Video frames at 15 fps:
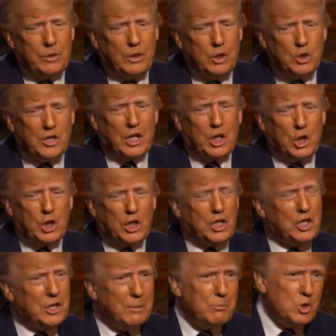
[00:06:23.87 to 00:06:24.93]
You take a look
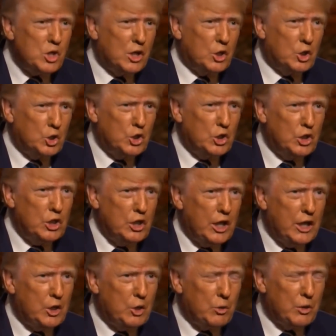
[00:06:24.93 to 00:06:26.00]
at Kim Jong-un
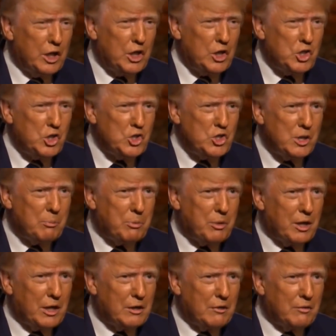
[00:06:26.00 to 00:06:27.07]
and the relationship
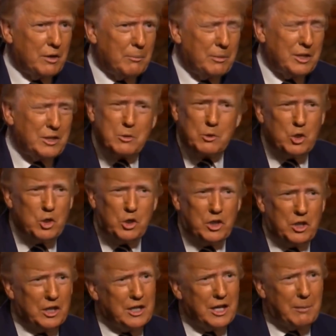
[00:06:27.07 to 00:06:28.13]
that I developed. That's a good
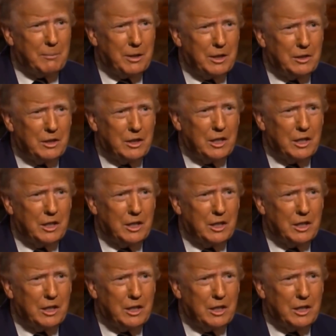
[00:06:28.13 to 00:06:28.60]
thing, not a bad